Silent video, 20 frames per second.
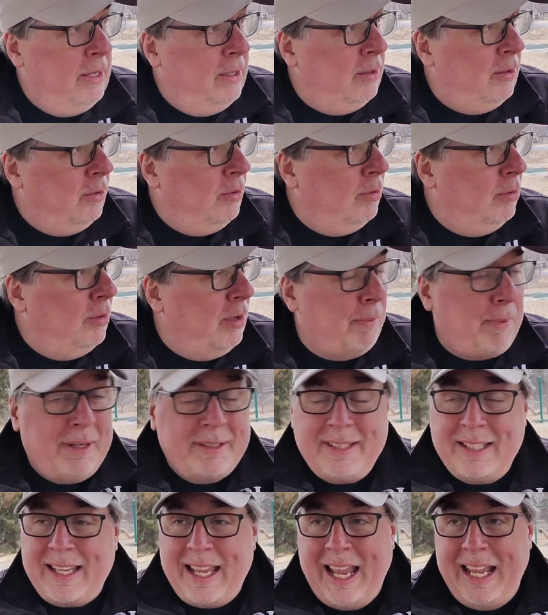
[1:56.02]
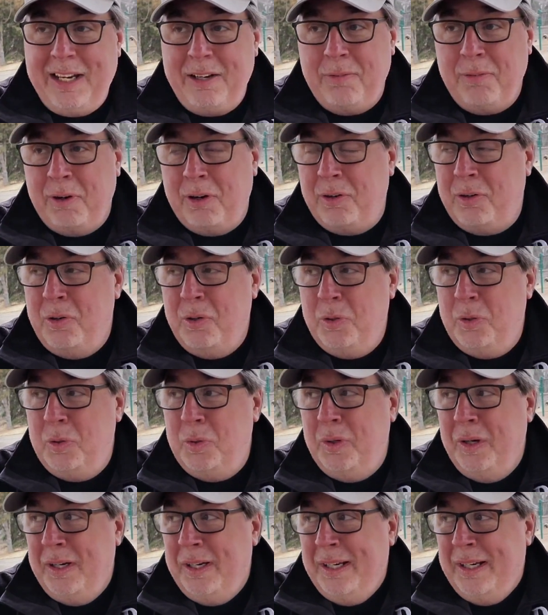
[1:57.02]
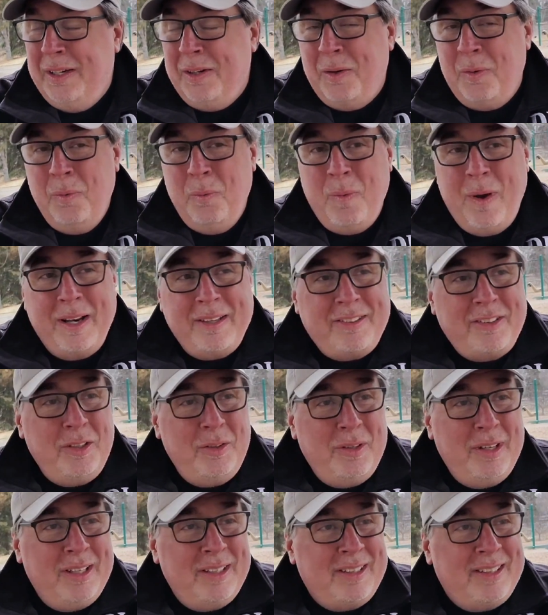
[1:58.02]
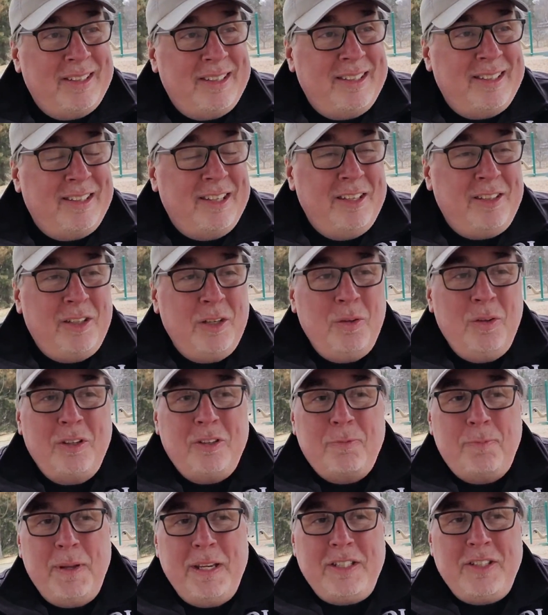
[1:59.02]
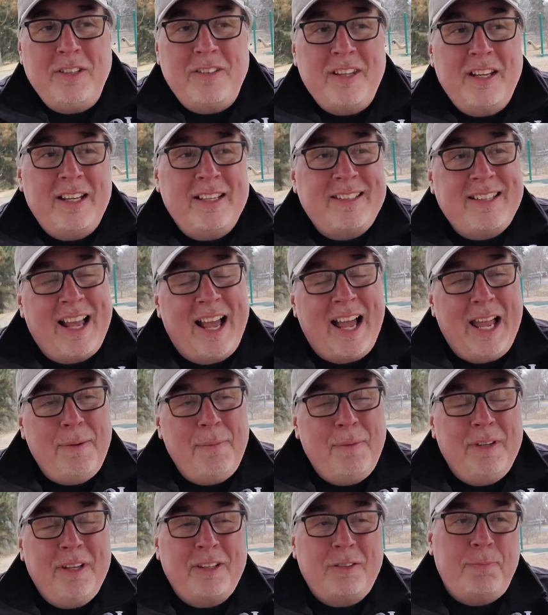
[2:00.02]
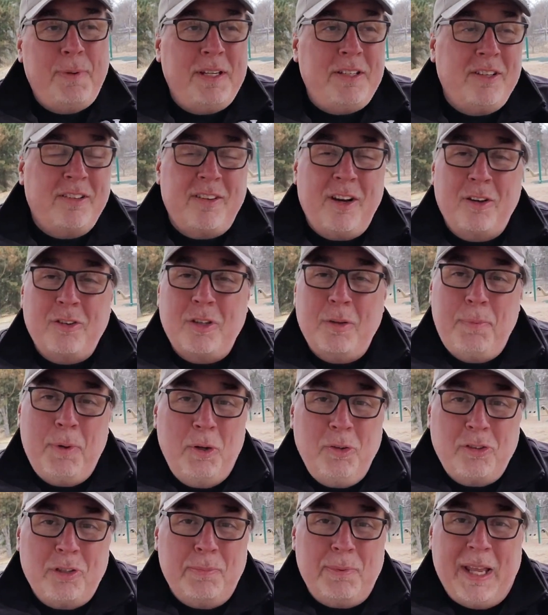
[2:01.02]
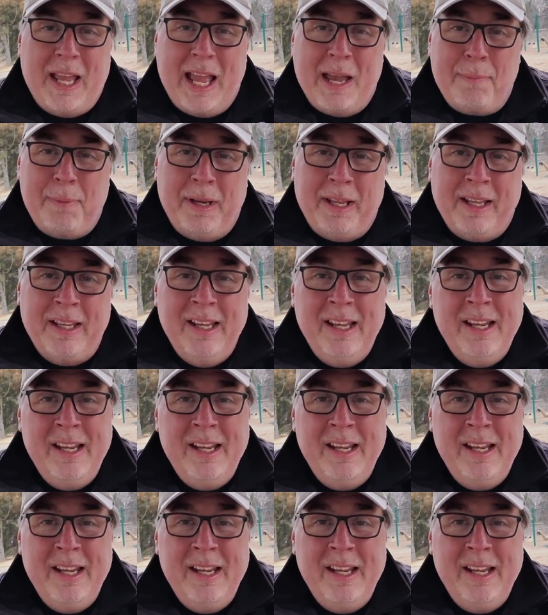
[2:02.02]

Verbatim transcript: Or about the caterer who wants you to to do the speeches at a time when the speeches aren't supposed to be happening.